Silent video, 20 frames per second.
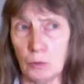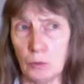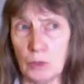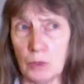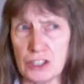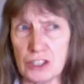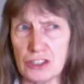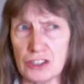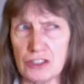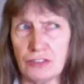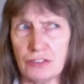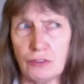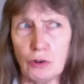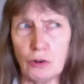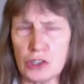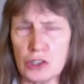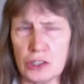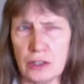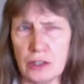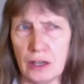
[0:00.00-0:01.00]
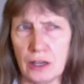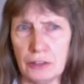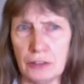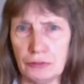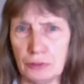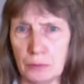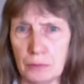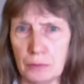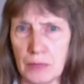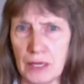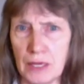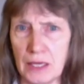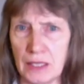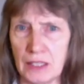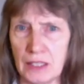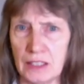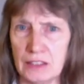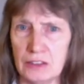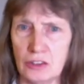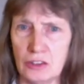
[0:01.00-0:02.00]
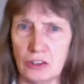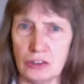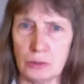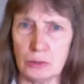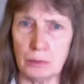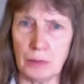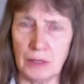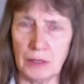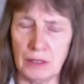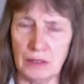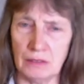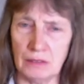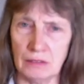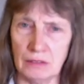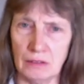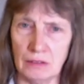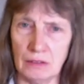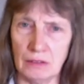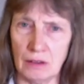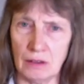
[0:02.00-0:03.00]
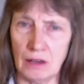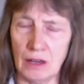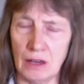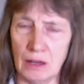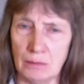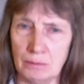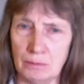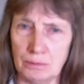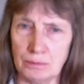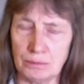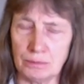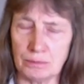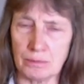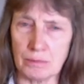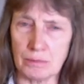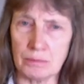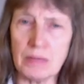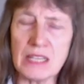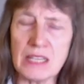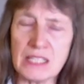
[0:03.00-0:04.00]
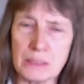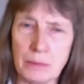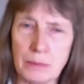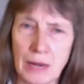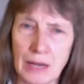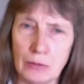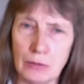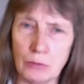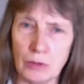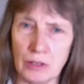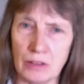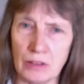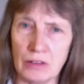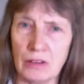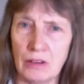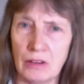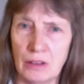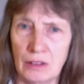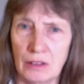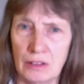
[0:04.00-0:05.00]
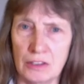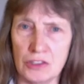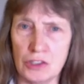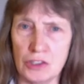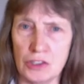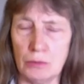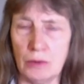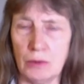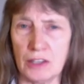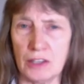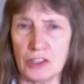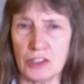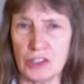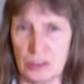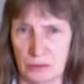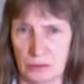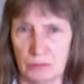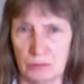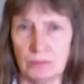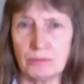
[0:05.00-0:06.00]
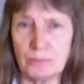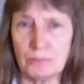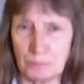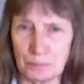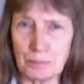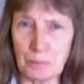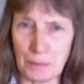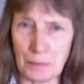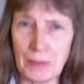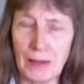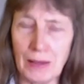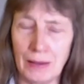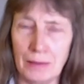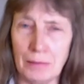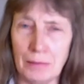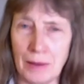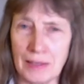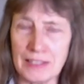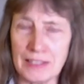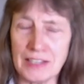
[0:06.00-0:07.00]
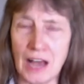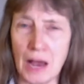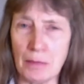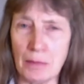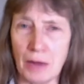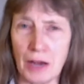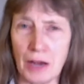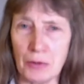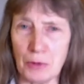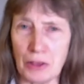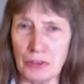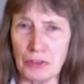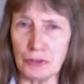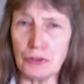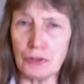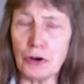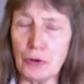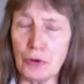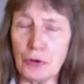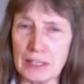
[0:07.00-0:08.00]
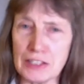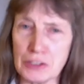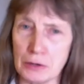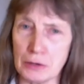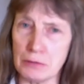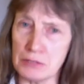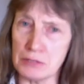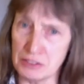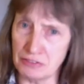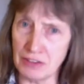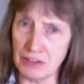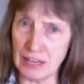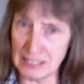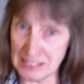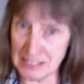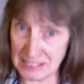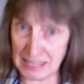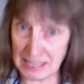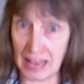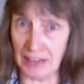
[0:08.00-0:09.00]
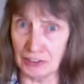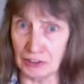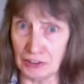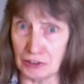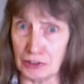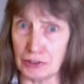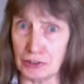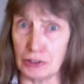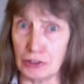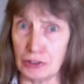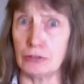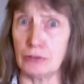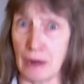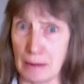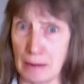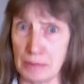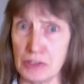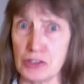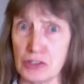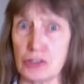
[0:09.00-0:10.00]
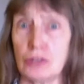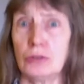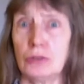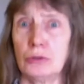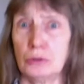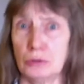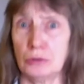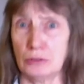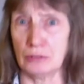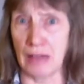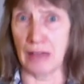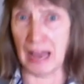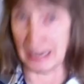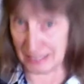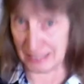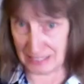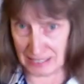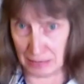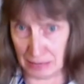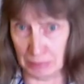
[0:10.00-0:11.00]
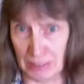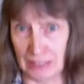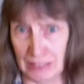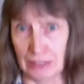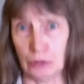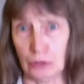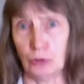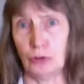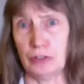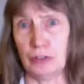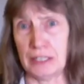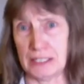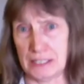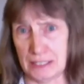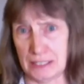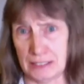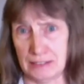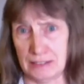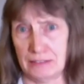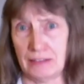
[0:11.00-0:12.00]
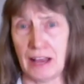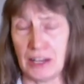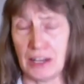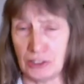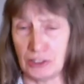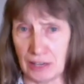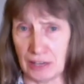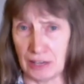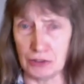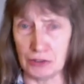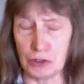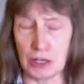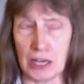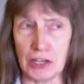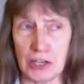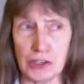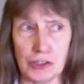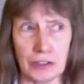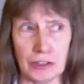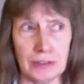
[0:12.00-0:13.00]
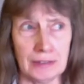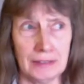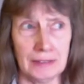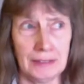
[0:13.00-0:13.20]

which fortunately for me had not been um, messed about with too much by the time I went through it. So it was fairly standard grammar school, academically oriented ed- education.